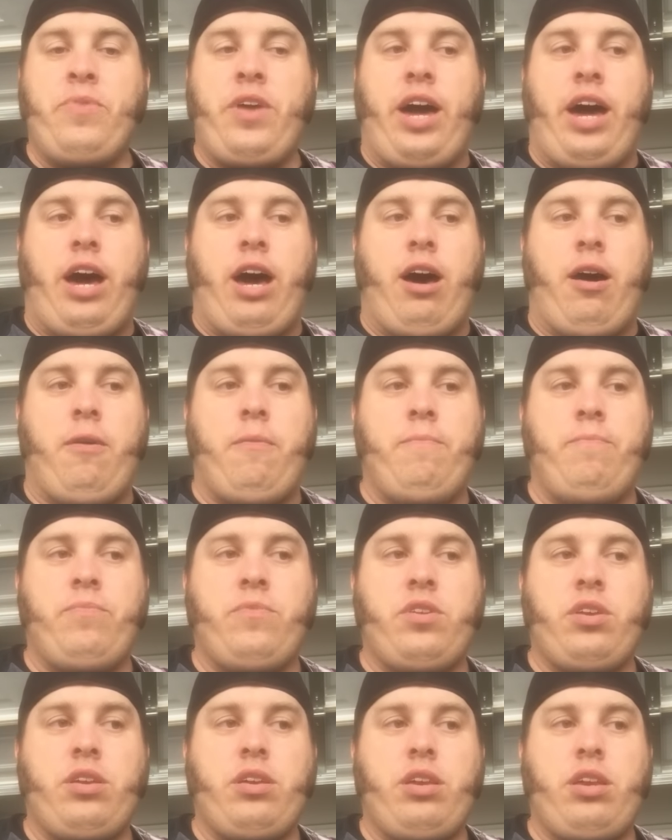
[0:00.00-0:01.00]
Um,
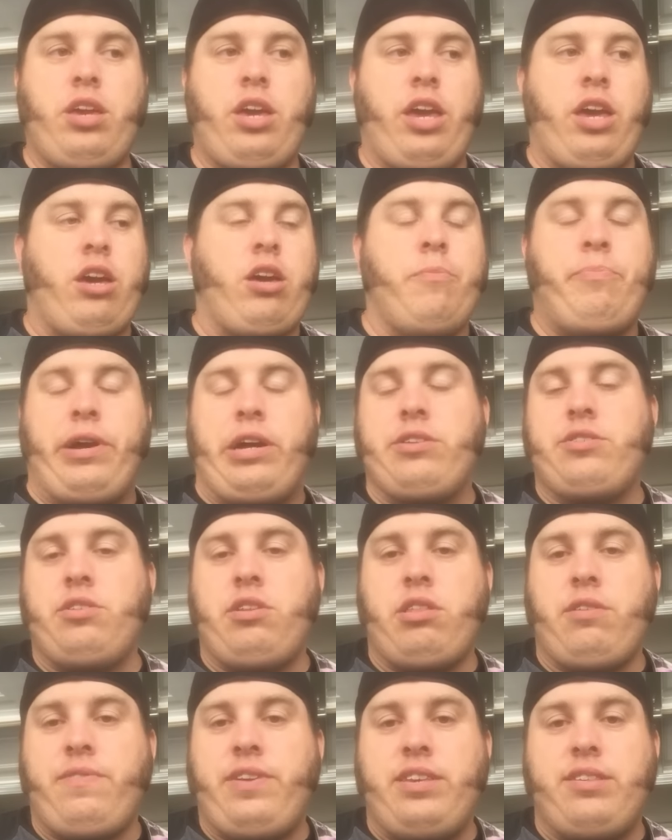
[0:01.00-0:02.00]
in
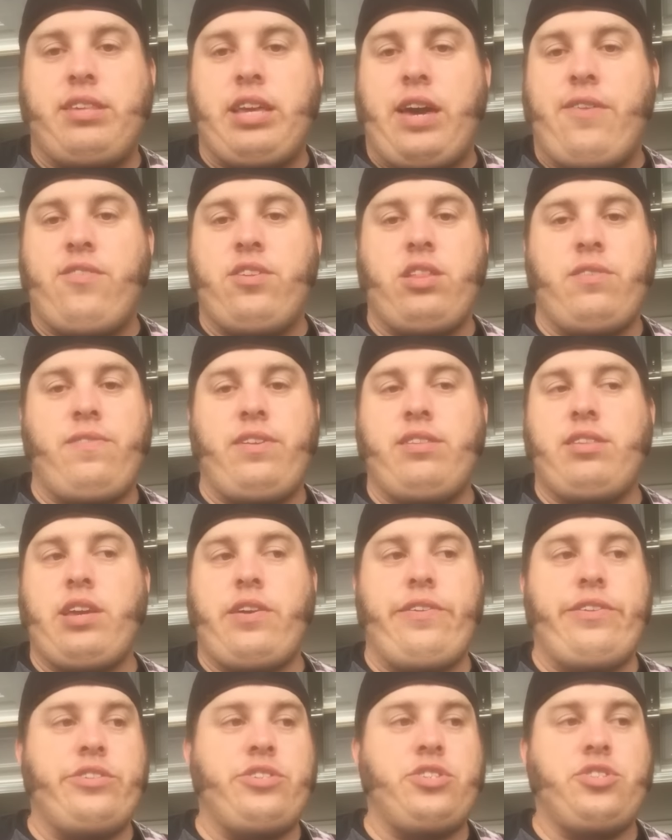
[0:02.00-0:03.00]
comparison to the V7, the
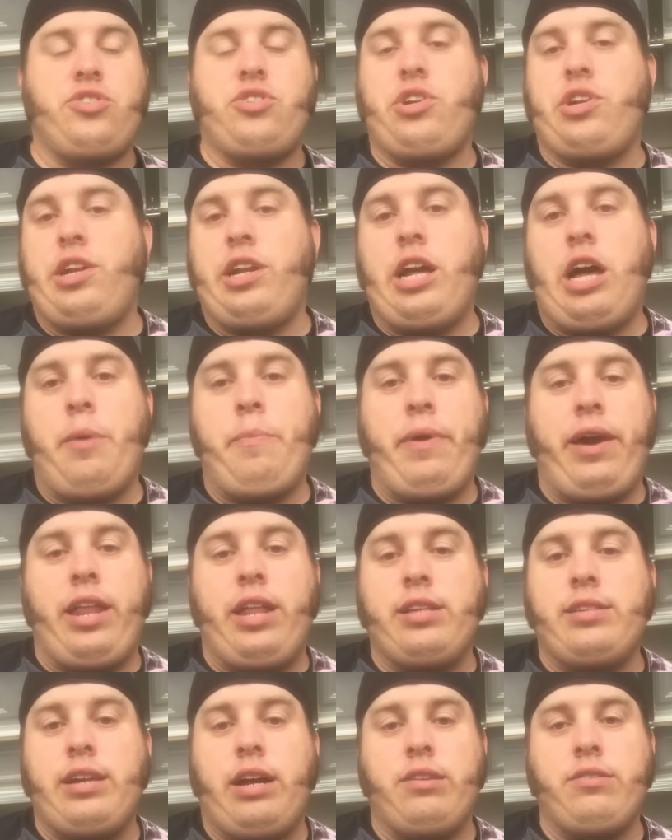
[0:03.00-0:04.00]
V7 is just turn it up
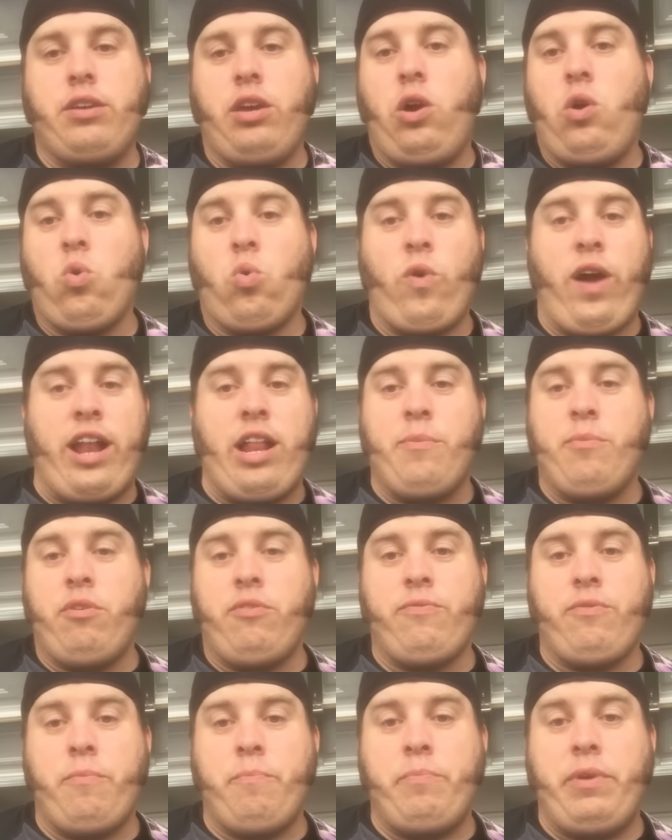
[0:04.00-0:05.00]
and it sounds
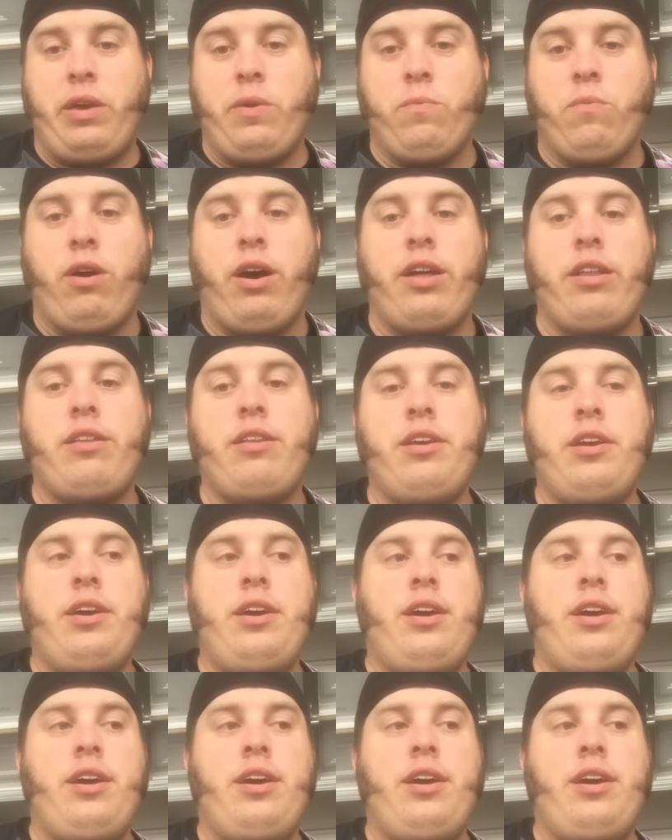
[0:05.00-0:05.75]
incredible from beat one.